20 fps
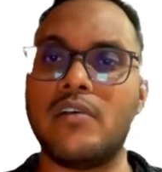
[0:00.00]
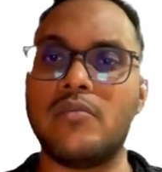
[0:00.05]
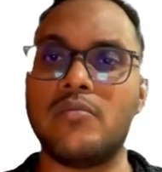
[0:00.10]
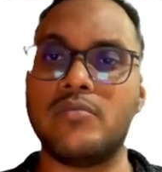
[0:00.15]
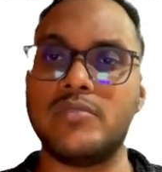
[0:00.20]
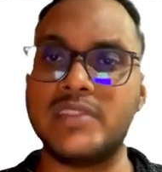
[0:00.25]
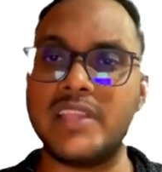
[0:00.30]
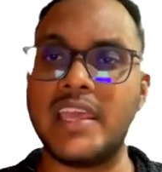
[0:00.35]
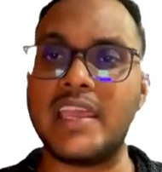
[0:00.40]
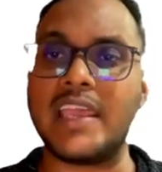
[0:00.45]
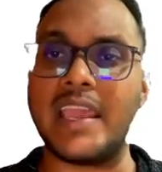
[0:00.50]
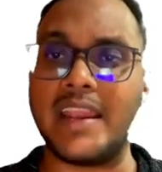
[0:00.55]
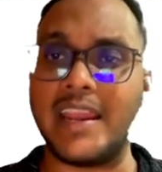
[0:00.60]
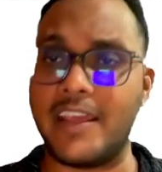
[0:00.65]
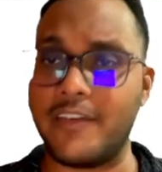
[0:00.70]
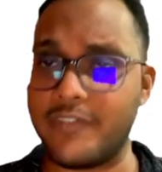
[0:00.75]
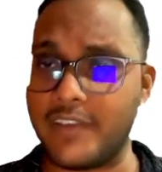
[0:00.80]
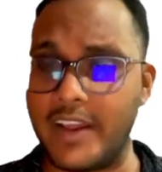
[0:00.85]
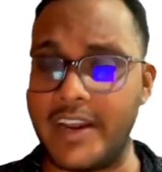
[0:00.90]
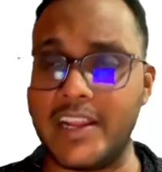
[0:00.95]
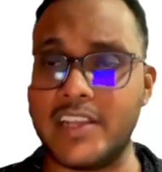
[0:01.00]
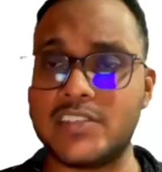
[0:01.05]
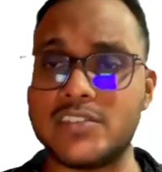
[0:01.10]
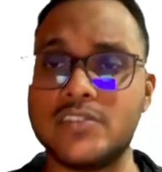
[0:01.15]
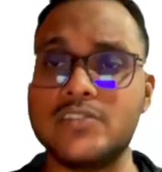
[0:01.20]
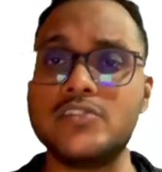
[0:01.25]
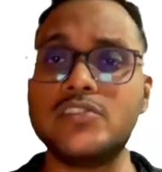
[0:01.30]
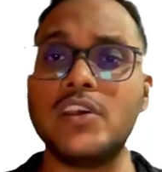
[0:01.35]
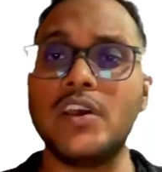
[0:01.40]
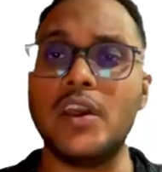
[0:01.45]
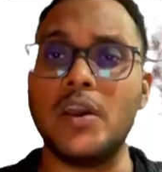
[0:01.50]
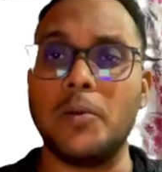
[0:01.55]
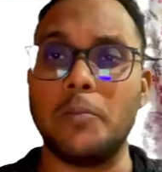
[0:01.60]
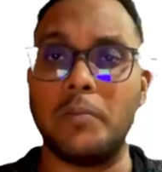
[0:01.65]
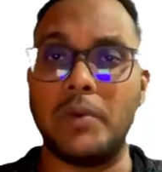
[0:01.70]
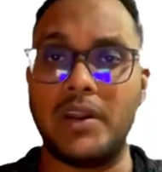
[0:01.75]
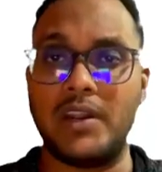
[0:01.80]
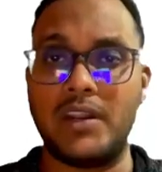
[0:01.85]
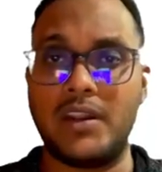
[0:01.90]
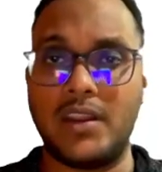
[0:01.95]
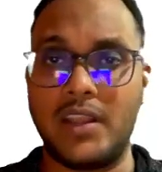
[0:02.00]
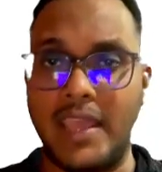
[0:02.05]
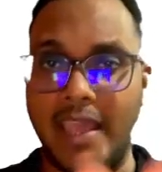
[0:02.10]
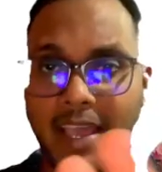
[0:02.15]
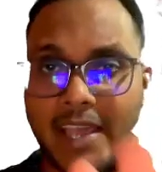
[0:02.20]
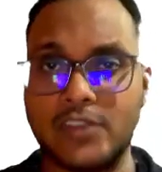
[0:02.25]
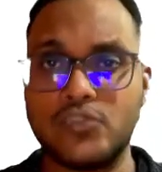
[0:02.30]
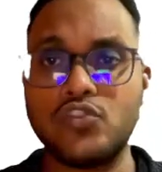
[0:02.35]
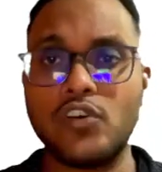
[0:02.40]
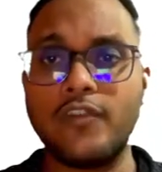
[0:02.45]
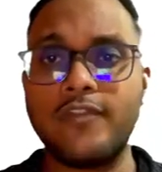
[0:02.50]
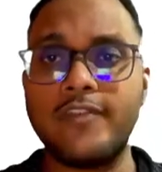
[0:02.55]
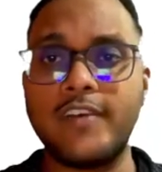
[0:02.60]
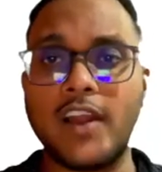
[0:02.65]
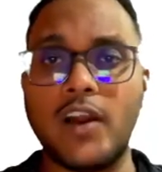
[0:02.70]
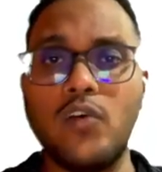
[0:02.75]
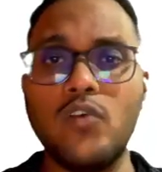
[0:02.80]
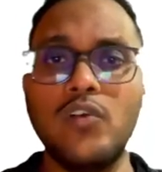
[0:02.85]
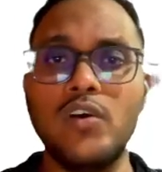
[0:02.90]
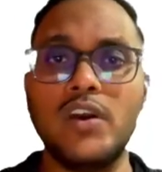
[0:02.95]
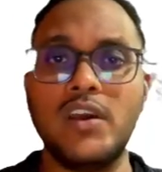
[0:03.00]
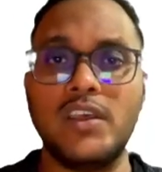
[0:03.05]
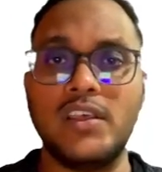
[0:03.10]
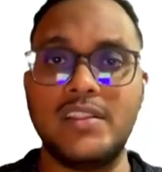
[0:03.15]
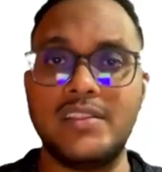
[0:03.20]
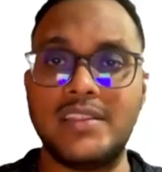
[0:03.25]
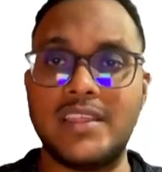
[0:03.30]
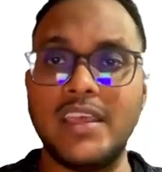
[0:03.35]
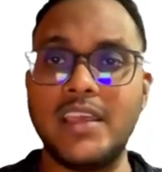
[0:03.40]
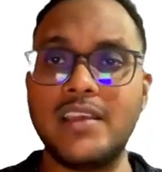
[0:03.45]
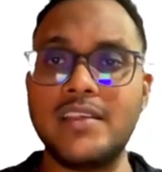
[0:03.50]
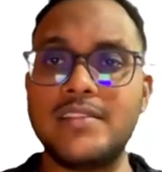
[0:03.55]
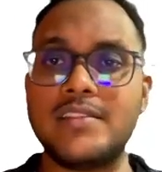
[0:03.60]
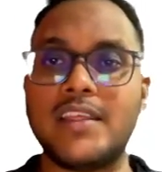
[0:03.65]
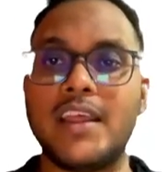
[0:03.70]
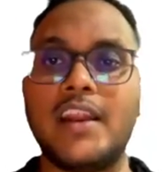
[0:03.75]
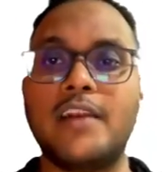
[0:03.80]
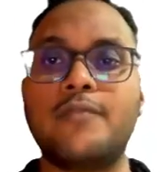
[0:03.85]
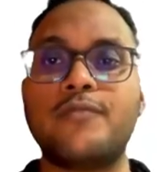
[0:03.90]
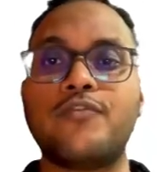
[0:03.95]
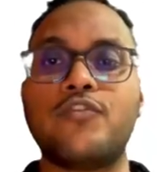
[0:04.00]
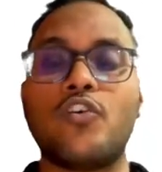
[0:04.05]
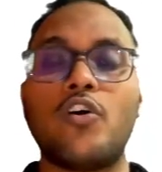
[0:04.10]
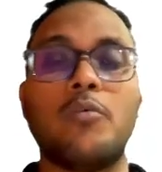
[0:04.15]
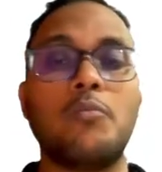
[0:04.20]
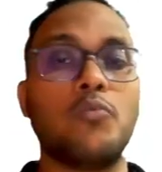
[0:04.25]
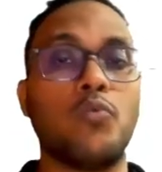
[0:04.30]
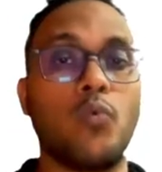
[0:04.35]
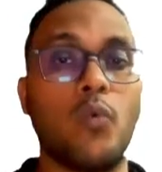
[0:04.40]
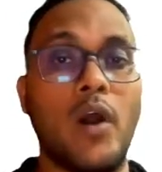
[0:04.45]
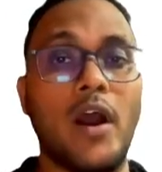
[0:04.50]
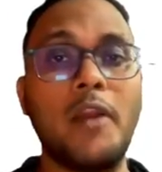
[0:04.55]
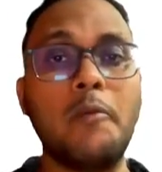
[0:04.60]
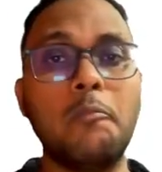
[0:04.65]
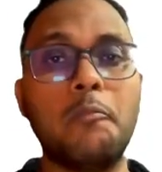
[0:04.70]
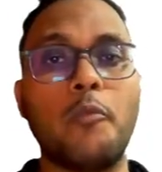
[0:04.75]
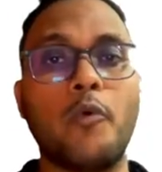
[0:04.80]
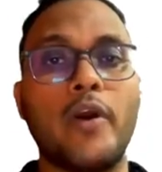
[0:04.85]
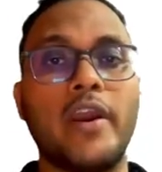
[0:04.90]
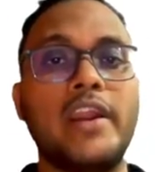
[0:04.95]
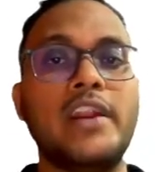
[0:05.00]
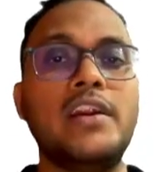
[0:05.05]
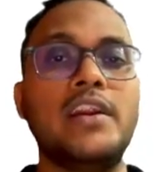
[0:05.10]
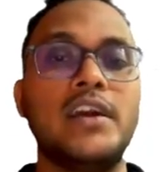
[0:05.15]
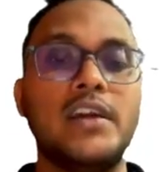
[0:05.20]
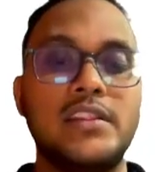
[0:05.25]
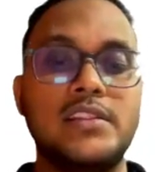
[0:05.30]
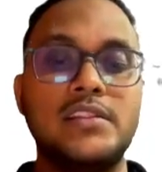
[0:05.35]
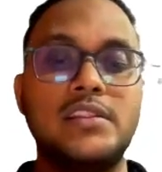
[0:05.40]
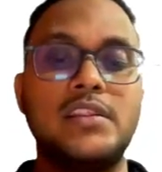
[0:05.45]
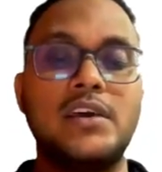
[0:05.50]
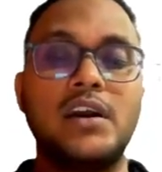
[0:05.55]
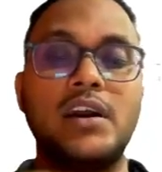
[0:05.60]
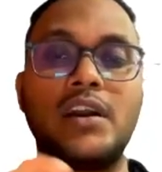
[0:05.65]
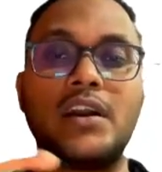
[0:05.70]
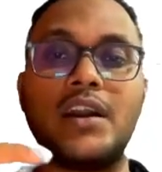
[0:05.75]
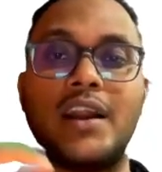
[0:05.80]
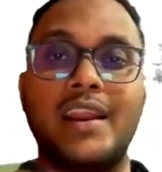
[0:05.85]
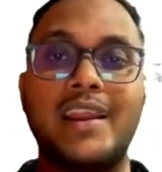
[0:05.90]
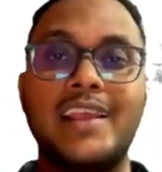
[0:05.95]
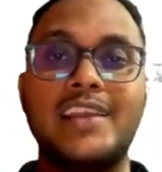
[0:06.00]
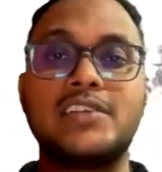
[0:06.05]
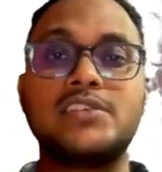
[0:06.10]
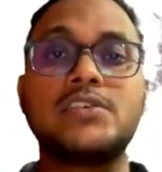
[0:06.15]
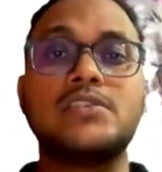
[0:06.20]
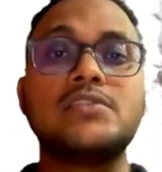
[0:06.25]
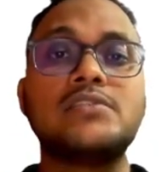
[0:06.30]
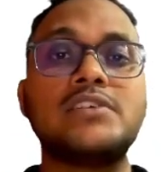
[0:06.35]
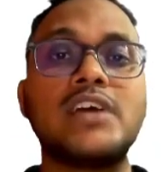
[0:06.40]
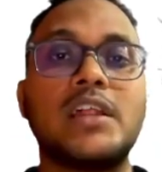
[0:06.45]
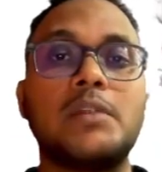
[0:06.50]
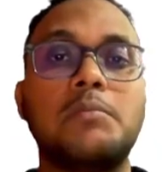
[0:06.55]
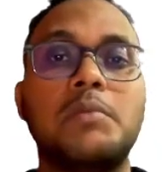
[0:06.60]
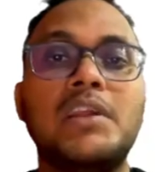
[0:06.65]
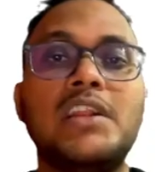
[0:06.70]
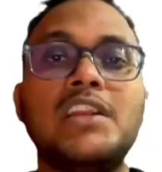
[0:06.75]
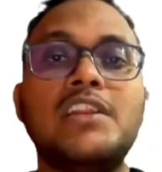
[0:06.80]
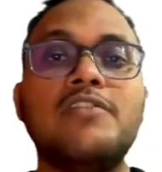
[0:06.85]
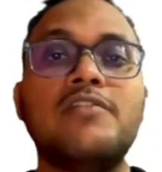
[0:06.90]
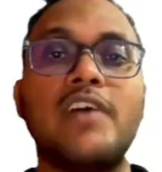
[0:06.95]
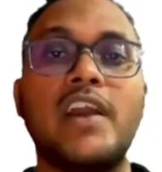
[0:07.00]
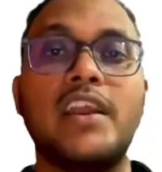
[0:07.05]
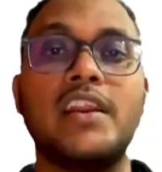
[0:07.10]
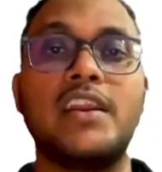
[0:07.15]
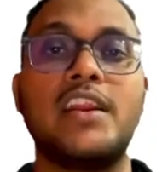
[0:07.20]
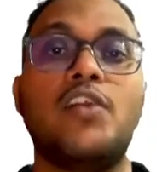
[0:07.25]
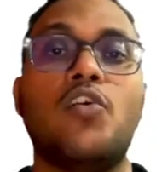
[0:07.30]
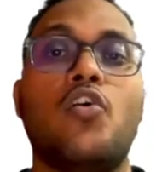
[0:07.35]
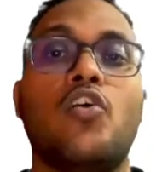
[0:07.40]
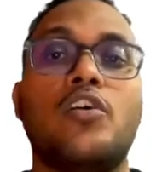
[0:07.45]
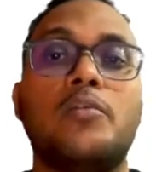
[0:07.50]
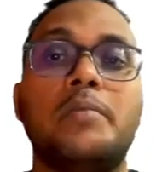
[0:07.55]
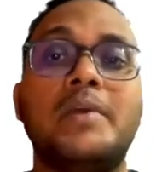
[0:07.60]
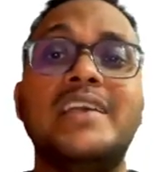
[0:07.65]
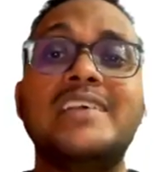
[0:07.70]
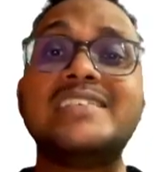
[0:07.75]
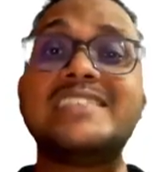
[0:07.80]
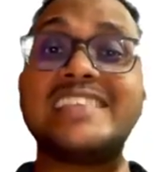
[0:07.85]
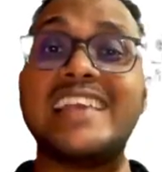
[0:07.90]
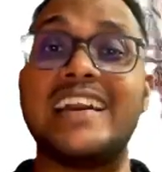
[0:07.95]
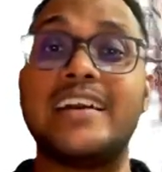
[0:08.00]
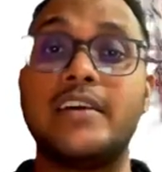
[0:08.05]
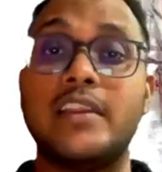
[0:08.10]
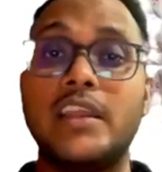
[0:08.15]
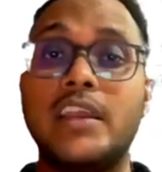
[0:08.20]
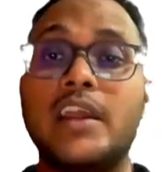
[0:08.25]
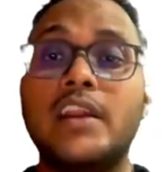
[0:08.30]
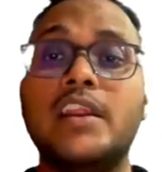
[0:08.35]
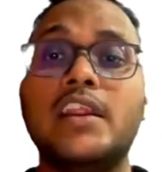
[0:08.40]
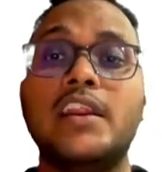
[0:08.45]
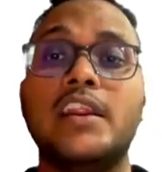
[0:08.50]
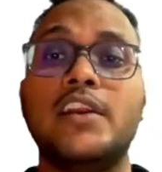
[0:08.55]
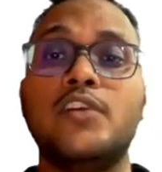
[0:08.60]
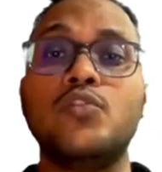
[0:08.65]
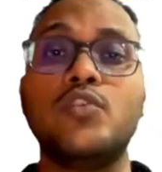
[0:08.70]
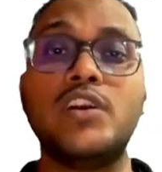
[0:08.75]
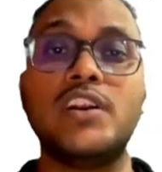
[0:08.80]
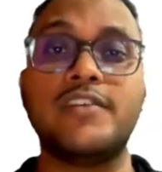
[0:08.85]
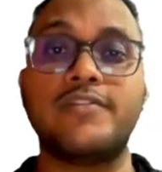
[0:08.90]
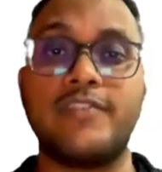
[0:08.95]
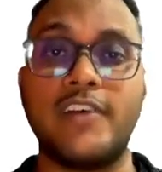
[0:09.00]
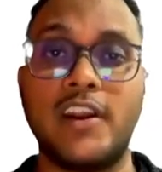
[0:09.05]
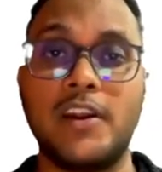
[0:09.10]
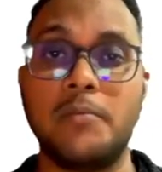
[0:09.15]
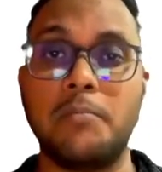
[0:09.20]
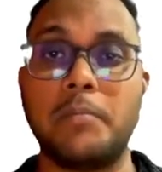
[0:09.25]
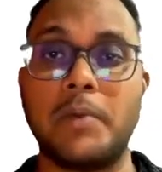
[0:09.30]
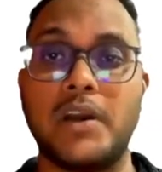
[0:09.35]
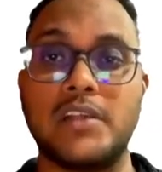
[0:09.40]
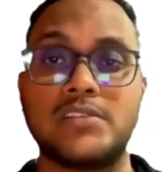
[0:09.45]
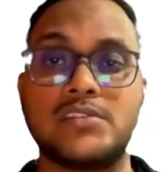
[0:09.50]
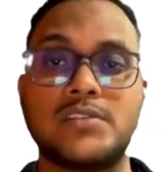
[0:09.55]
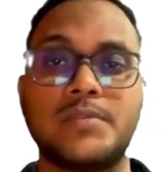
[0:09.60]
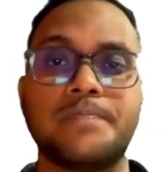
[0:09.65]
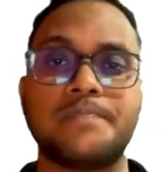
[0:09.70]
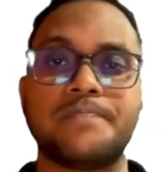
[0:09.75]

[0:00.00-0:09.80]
they can have connections, but as of now, think that from one point the connections are being divided or being segregated into different paths.